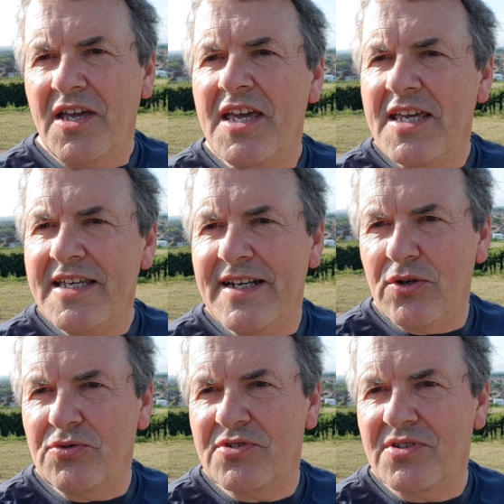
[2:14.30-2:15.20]
He
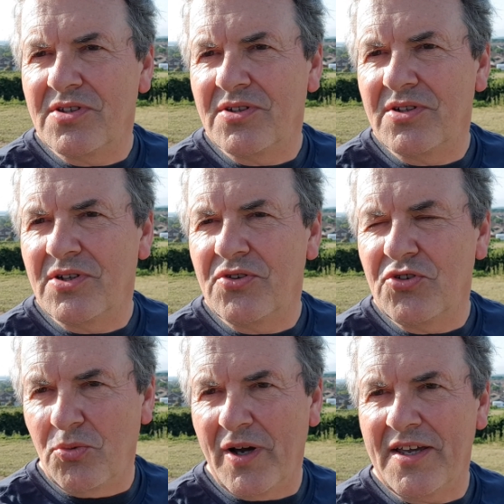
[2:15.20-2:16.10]
knows
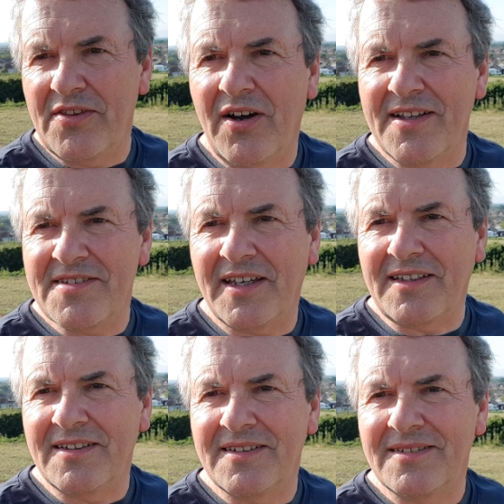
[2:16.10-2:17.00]
the way that I
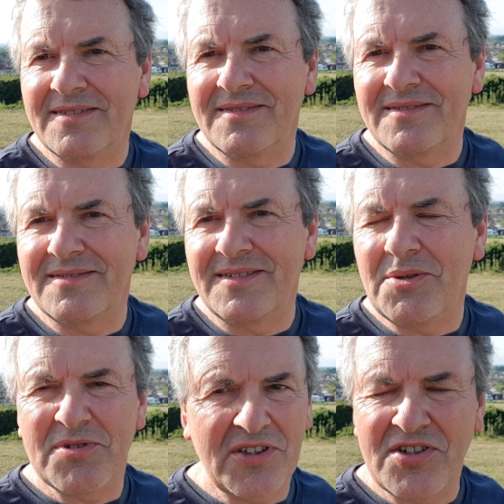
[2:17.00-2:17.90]
take. He
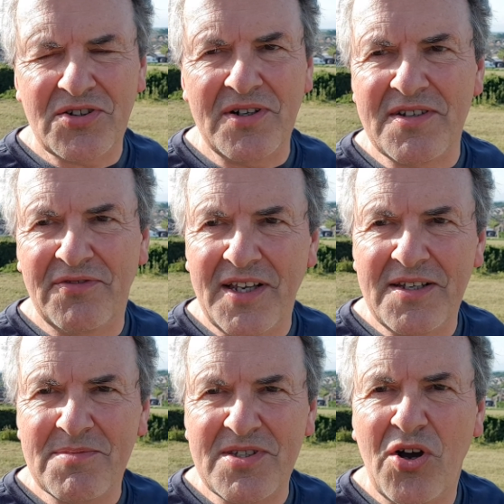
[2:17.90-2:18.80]
wasn't going to try and defend
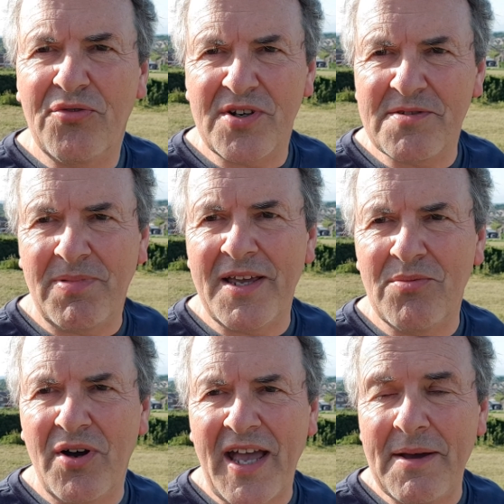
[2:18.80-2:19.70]
himself or explain
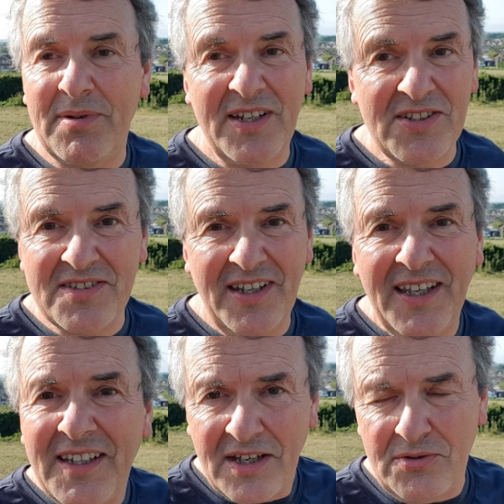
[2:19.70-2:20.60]
why it happened. He just said,
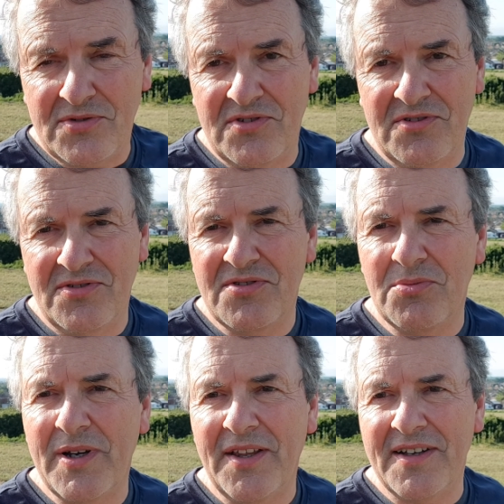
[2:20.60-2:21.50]
He knows the
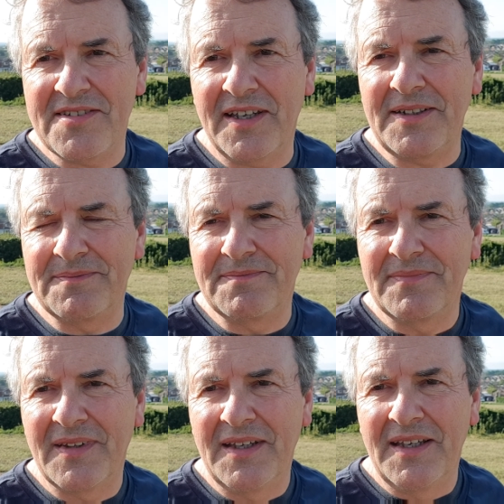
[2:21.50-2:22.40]
way that I take.
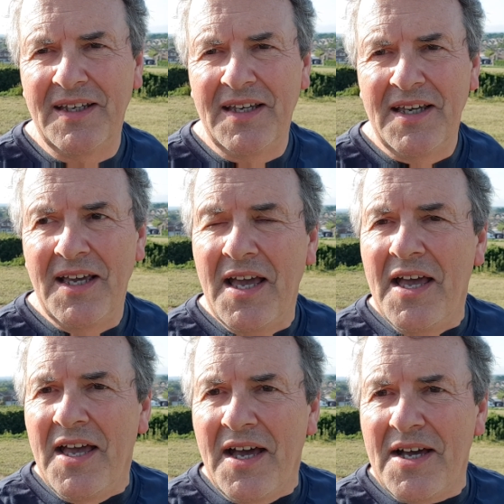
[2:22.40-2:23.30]

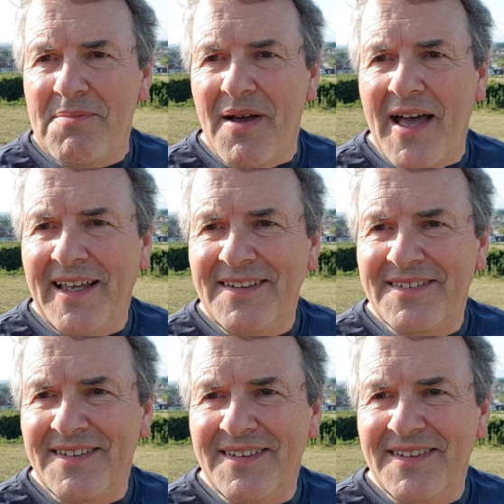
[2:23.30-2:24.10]
Um, and